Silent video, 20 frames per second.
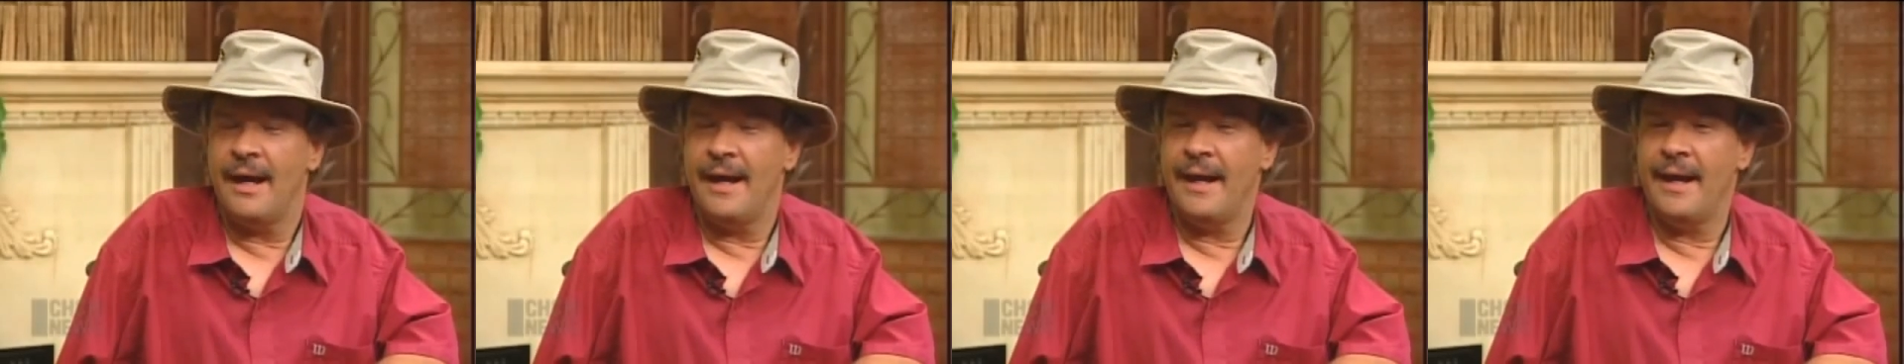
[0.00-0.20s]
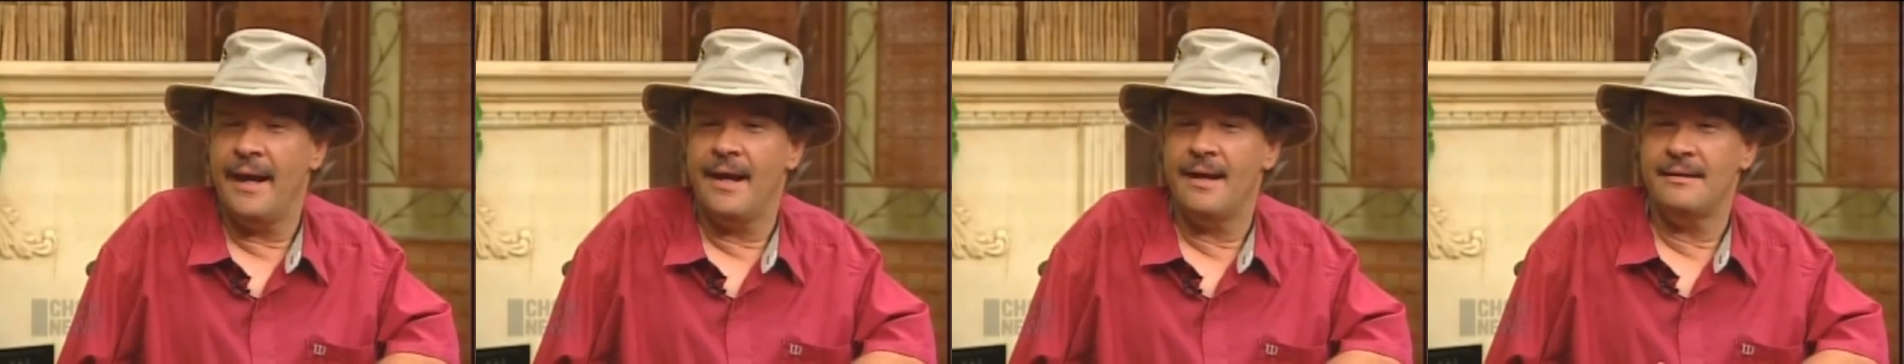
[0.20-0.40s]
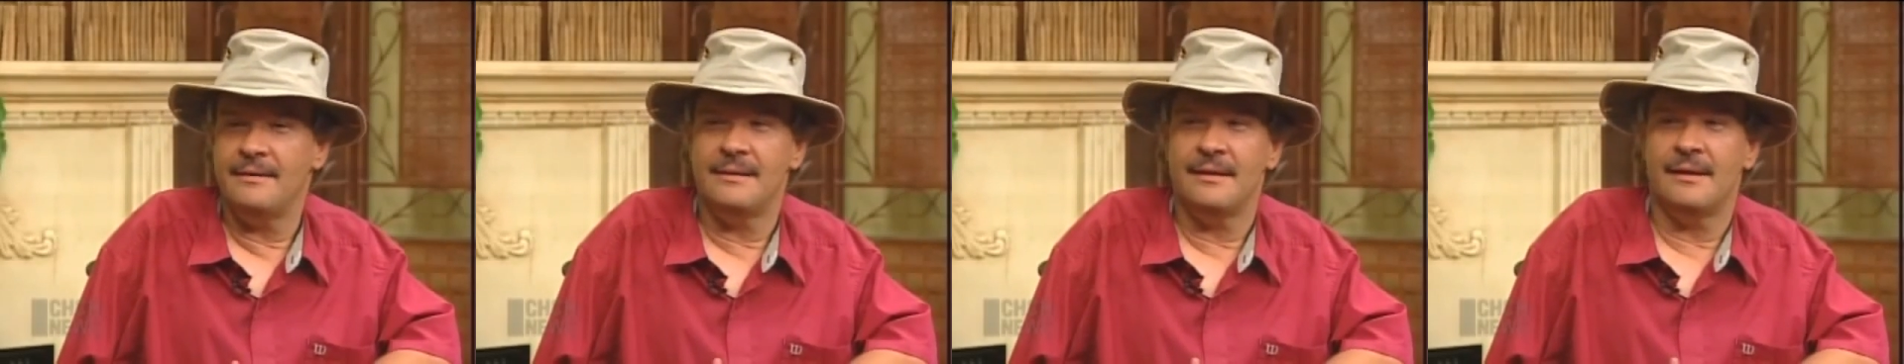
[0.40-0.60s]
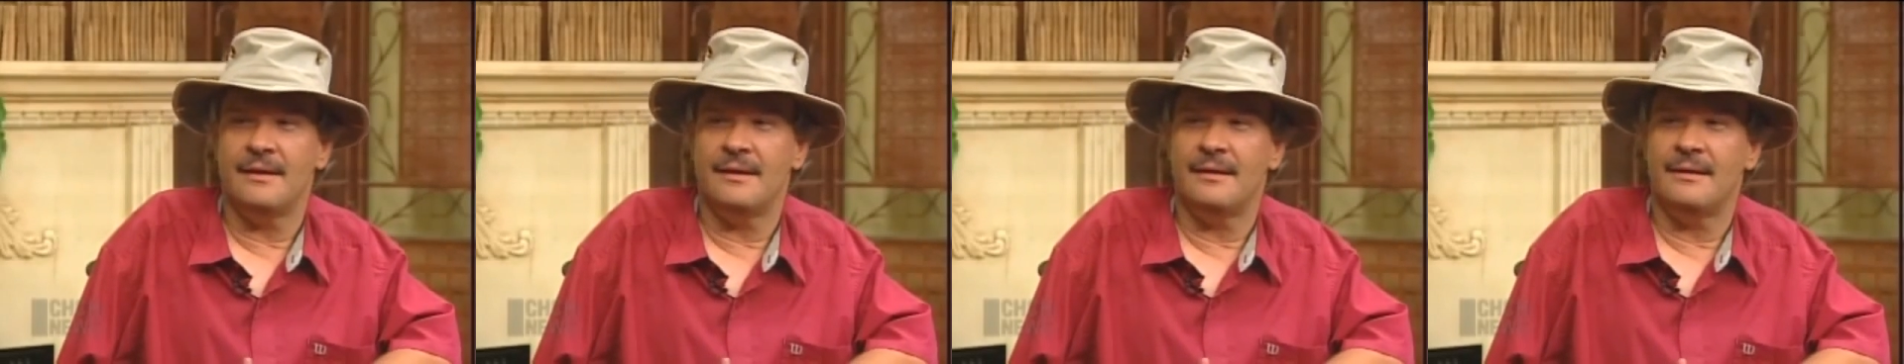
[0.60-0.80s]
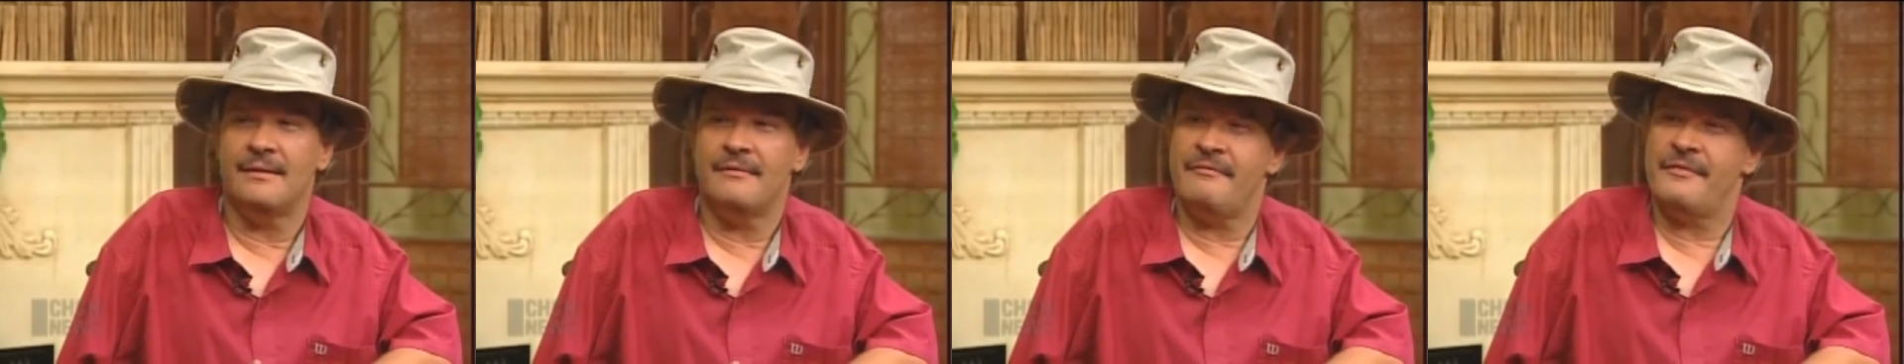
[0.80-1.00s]
and
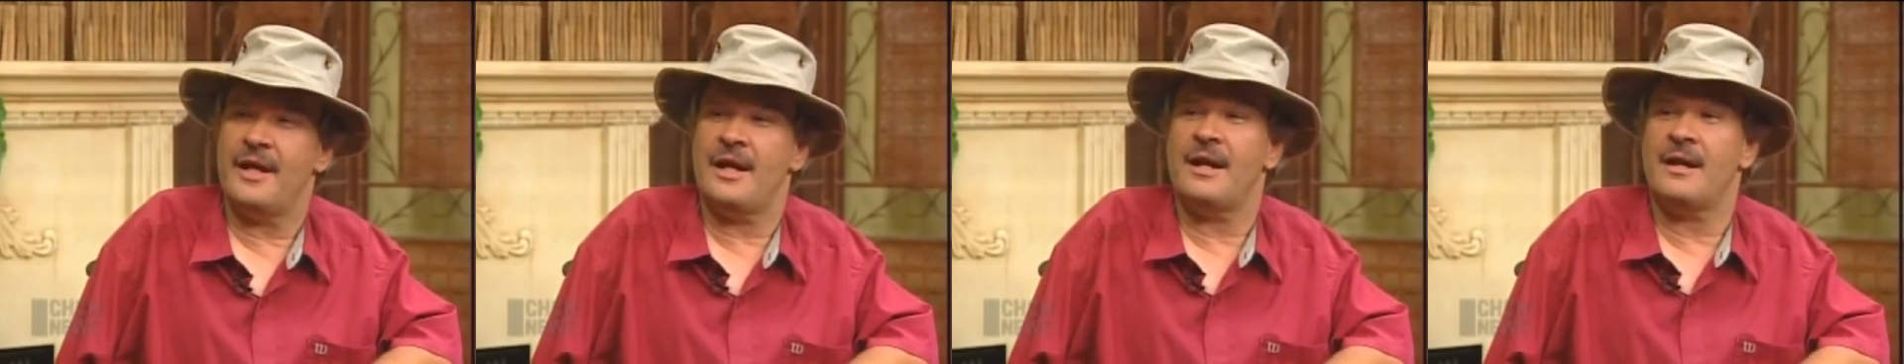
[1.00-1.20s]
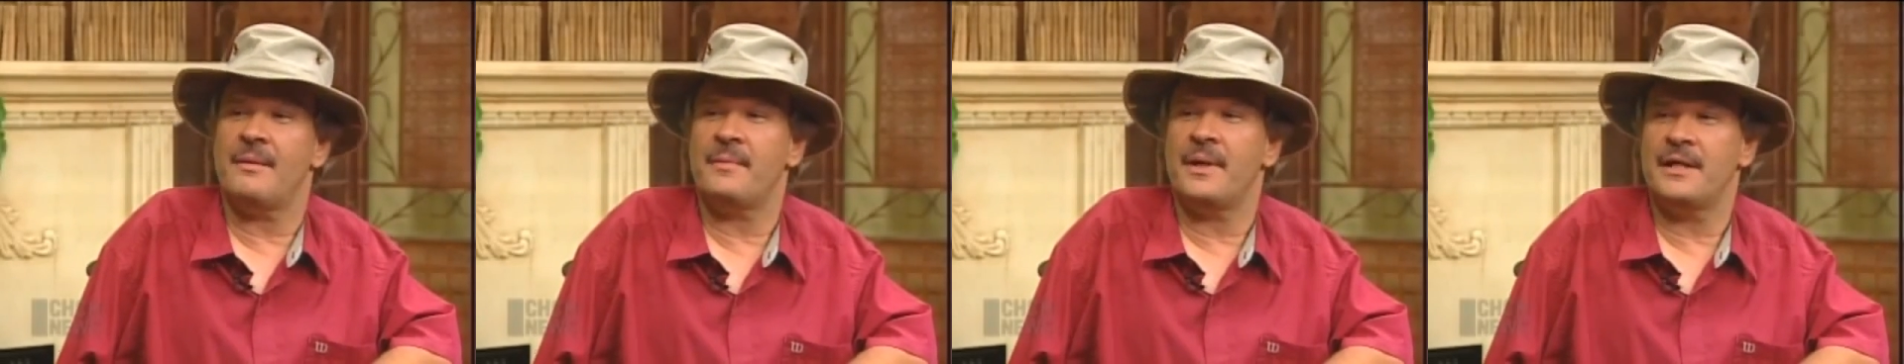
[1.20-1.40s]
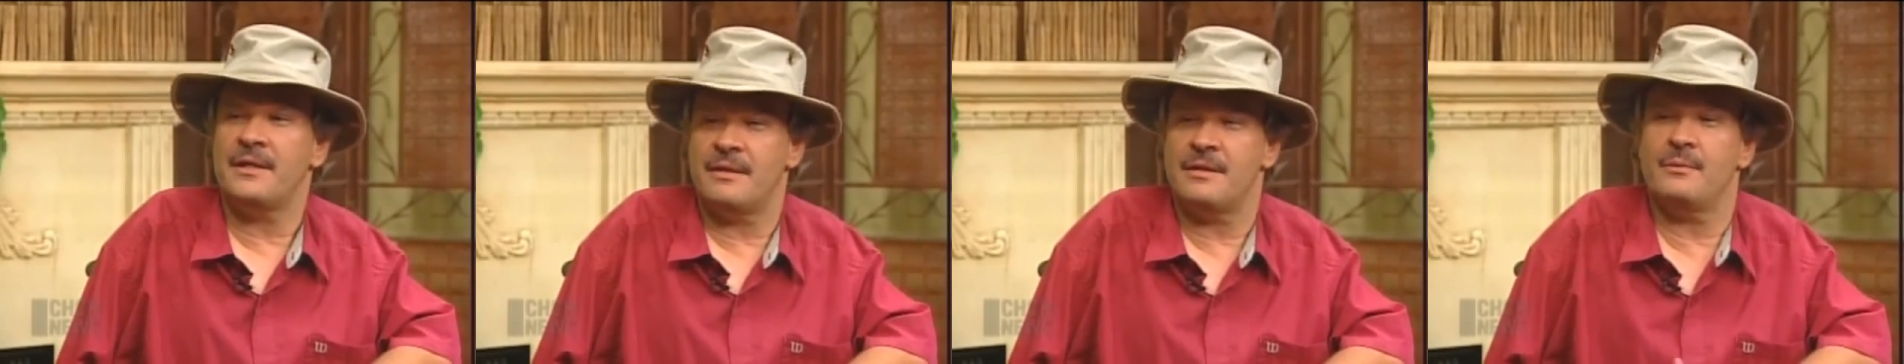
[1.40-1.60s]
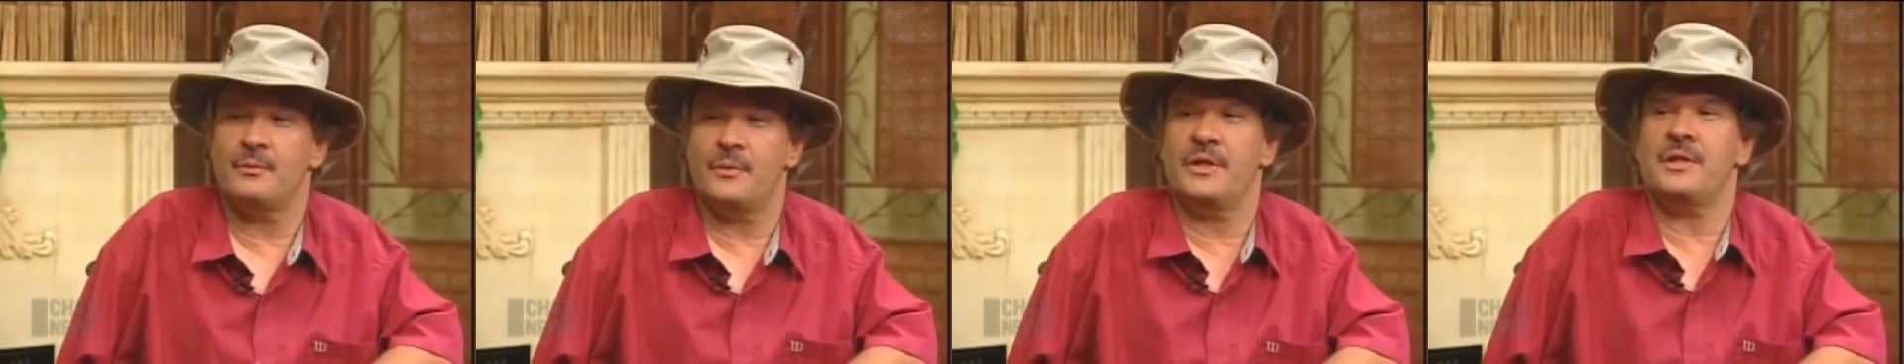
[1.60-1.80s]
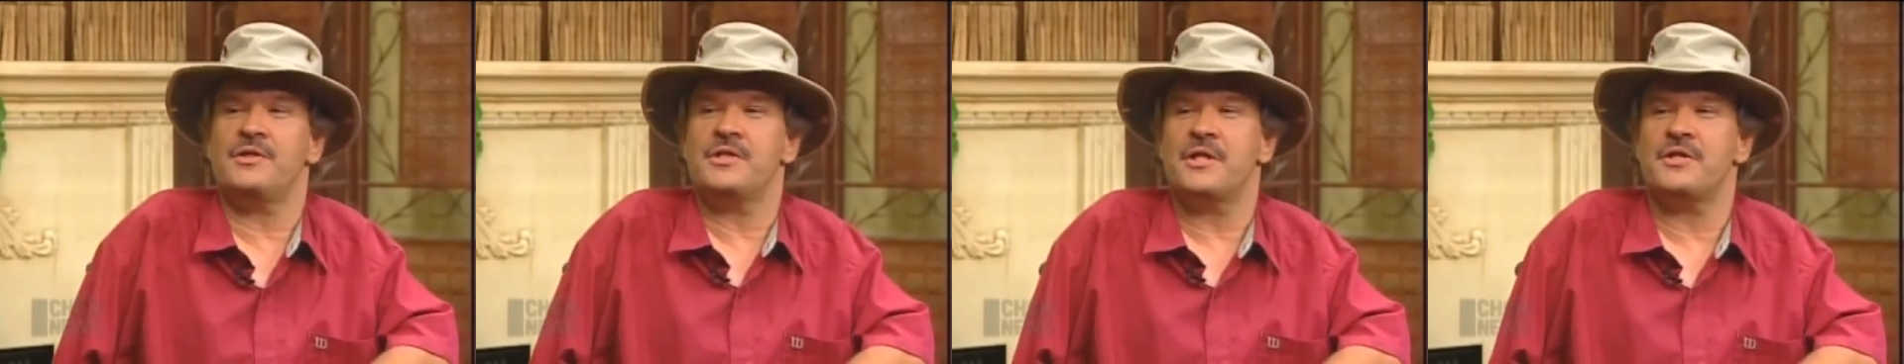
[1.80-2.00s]
fell out of the
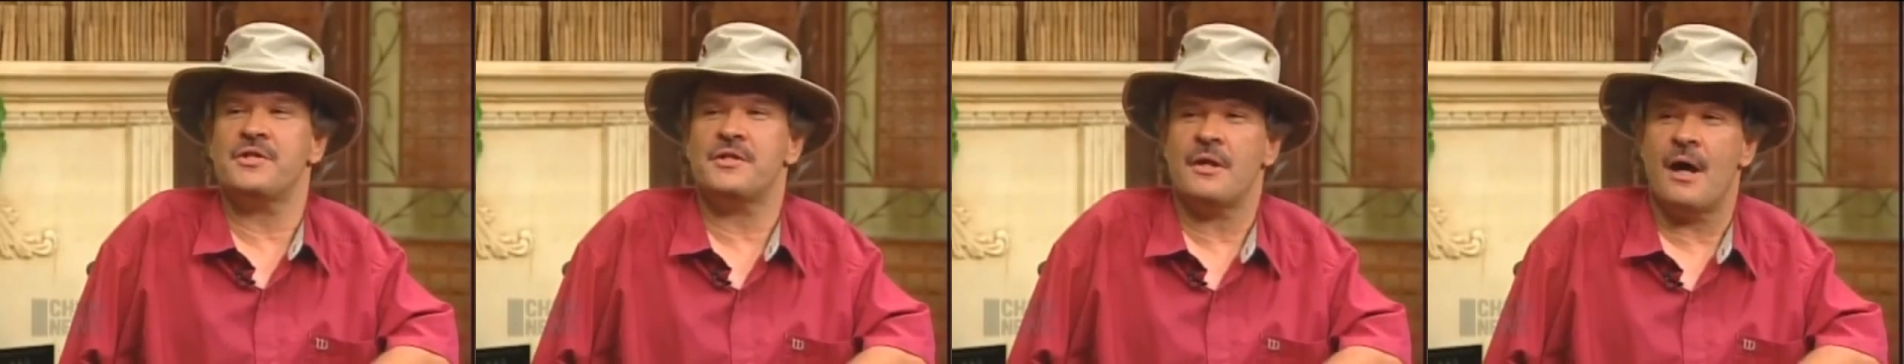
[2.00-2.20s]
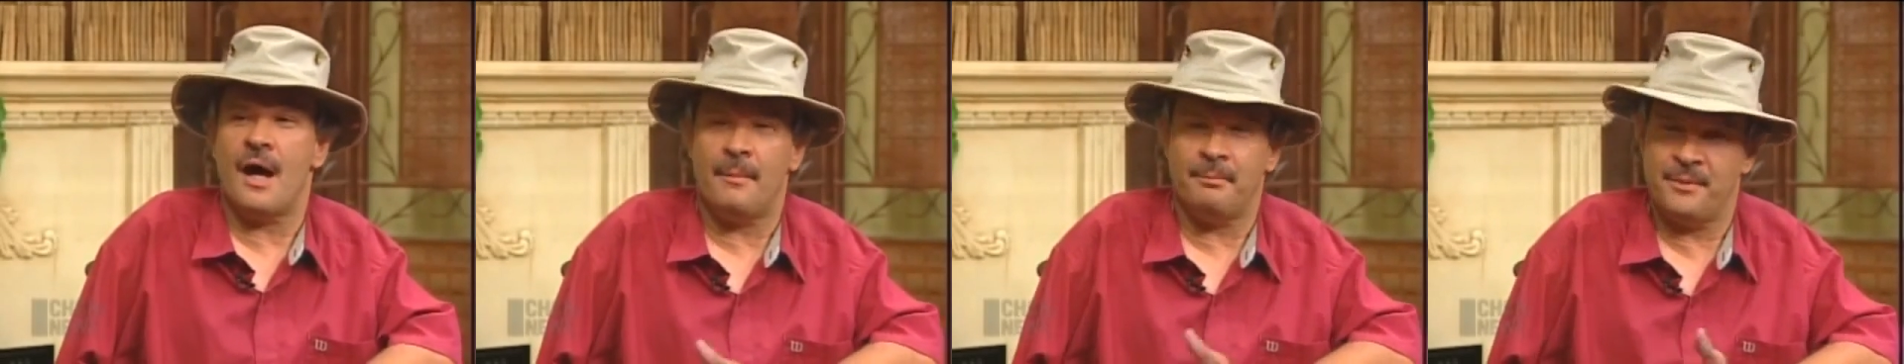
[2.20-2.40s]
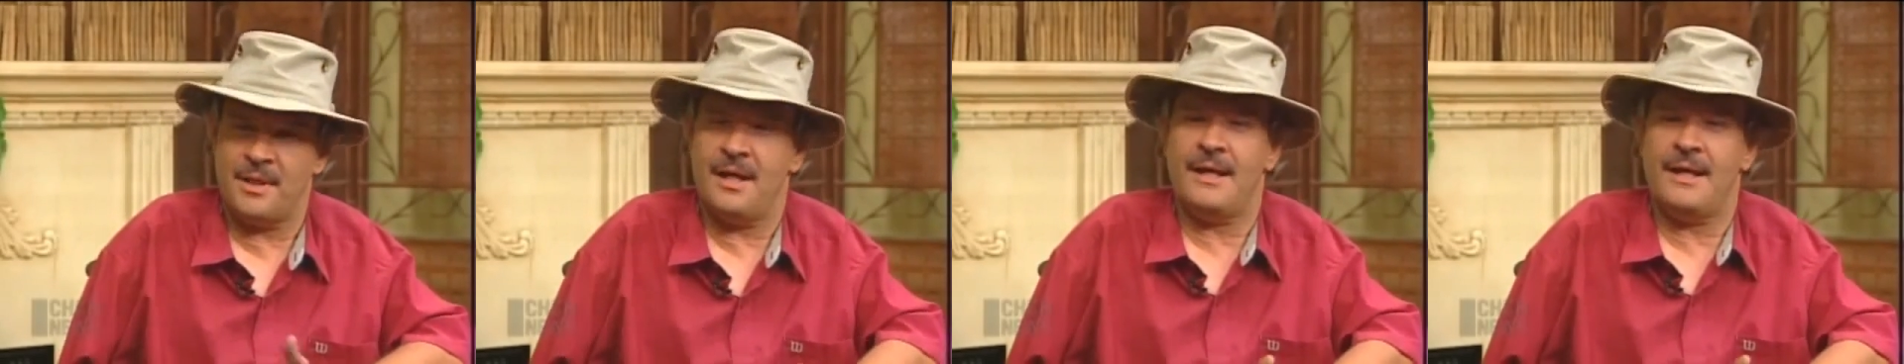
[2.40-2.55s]
wheelchair stopped.